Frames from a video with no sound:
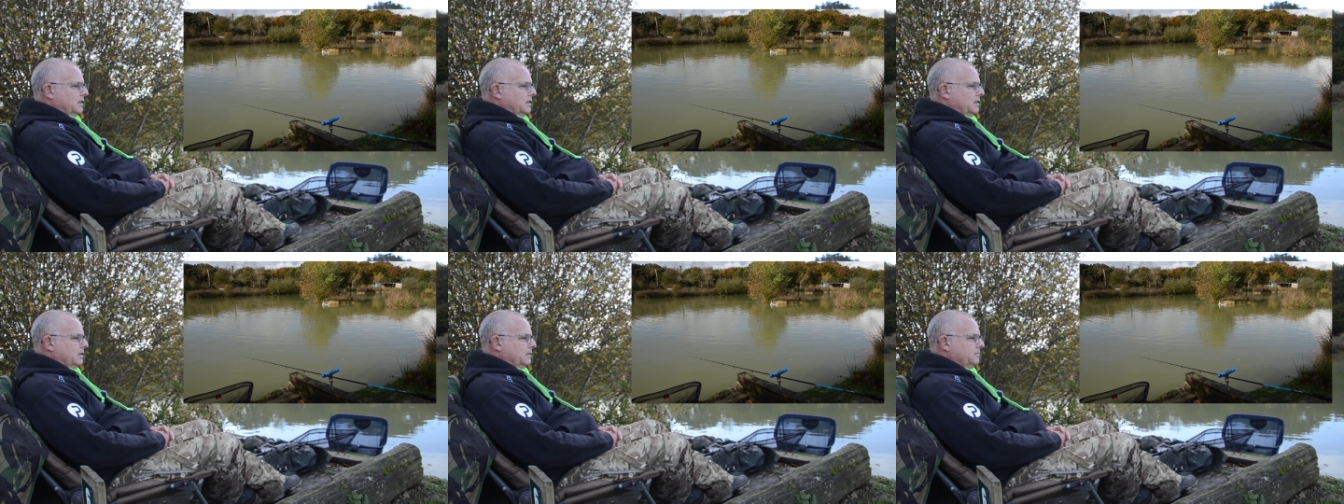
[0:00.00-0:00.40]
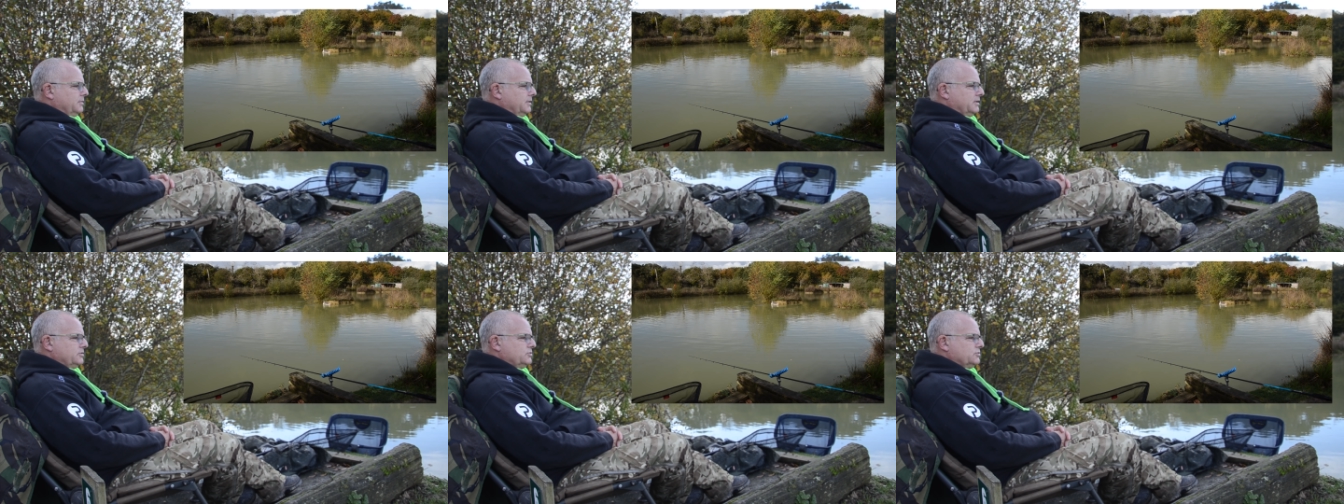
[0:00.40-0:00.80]
But
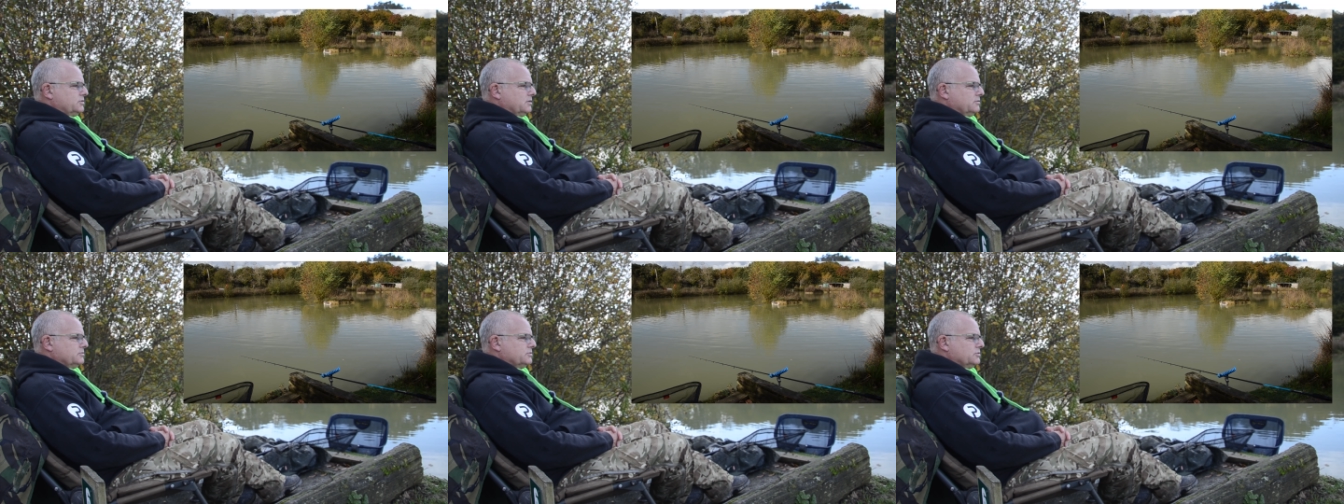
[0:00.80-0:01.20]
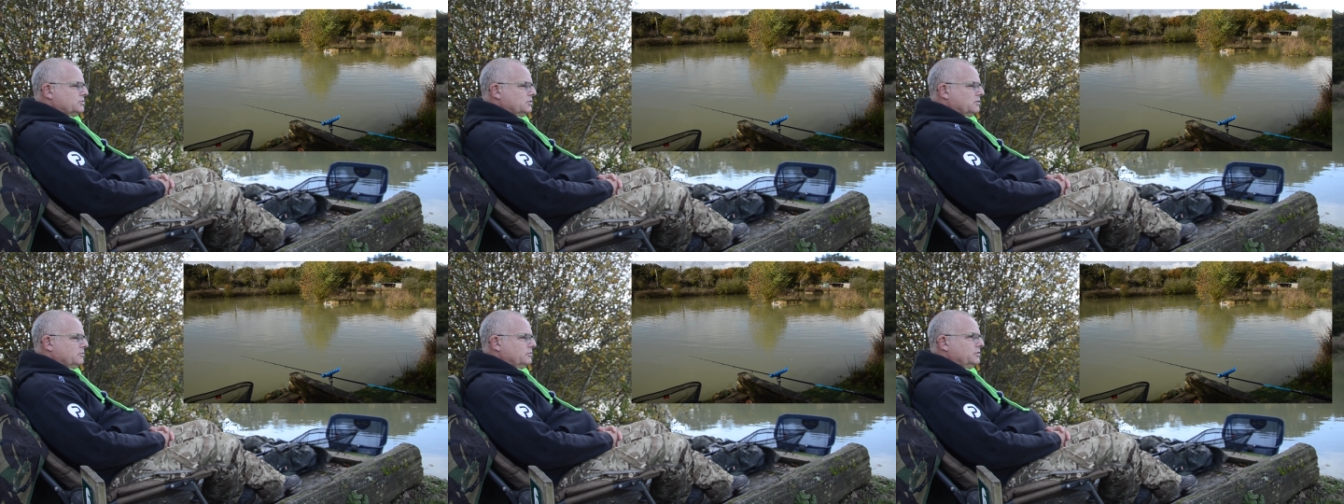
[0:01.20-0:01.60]
that just goes to
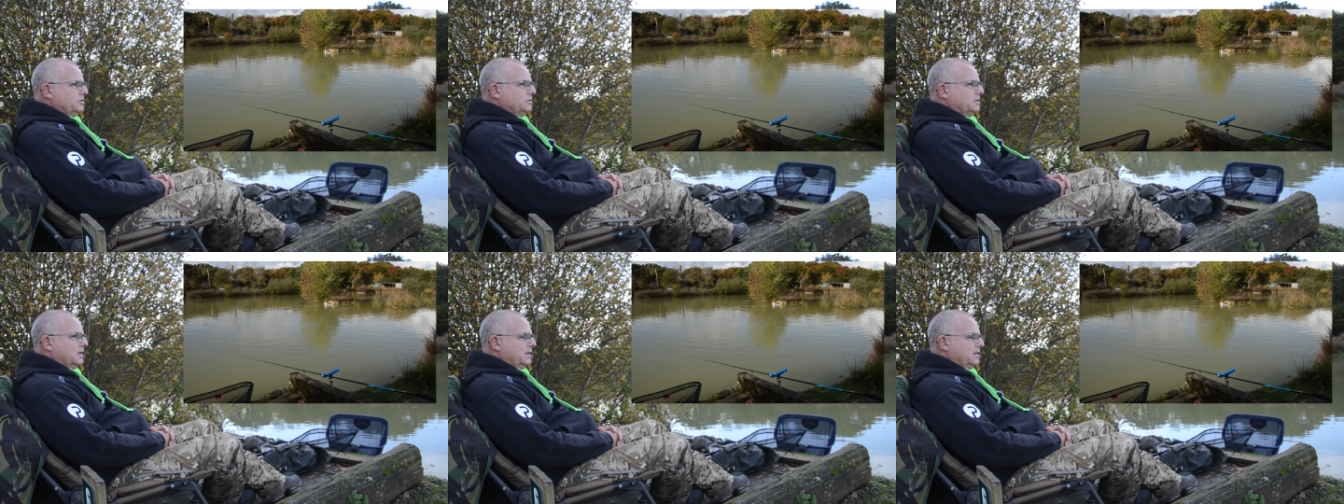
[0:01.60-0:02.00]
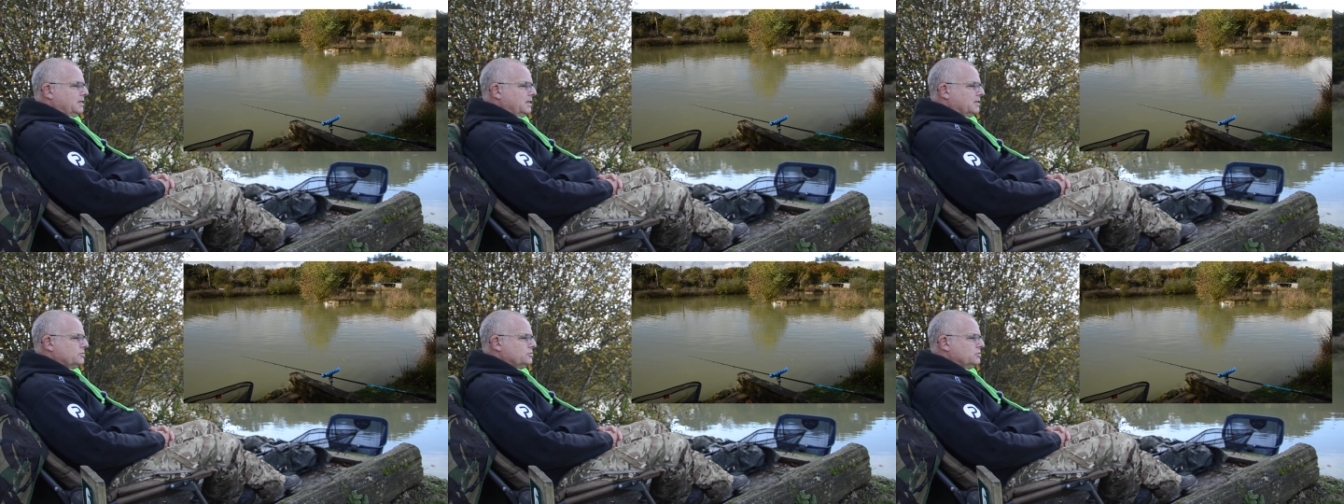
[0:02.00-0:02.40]
show that you can
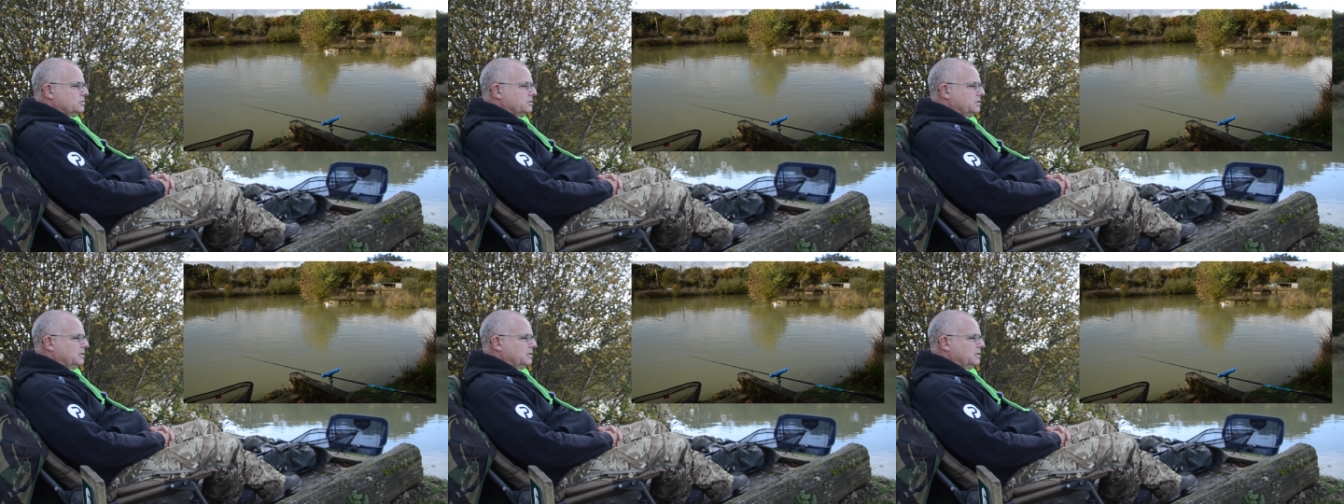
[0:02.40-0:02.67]
catch